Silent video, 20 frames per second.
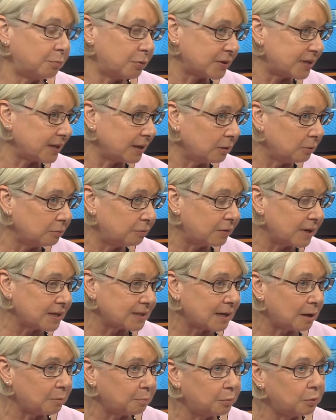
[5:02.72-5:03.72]
Brazil, for
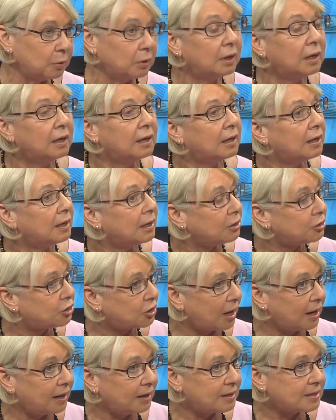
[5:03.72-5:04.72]
example.
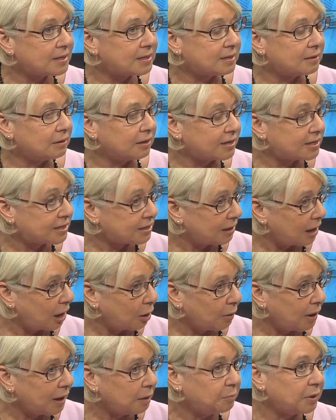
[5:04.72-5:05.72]
China's
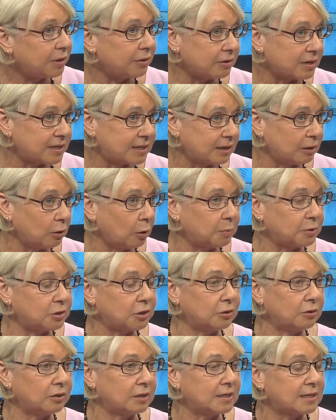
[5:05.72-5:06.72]
slowing, but there are still
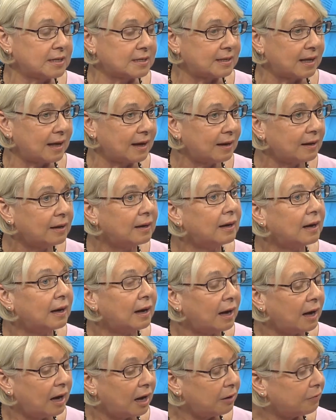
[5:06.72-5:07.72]
opportunities there.
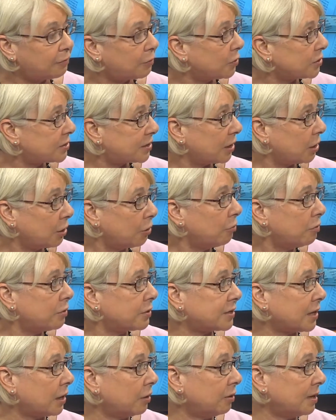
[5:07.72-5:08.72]
And of course, the
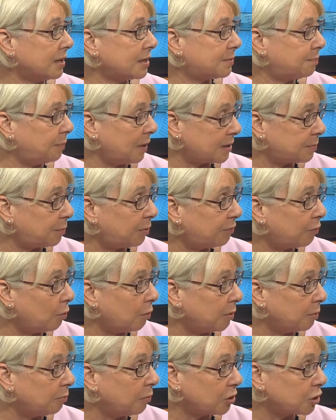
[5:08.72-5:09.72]
Eurozone is
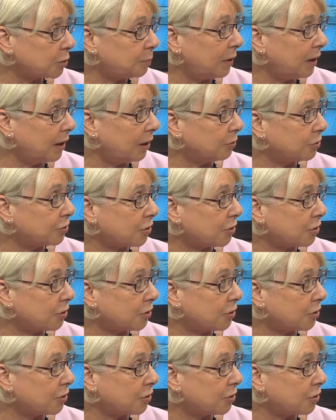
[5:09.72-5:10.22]
performing much below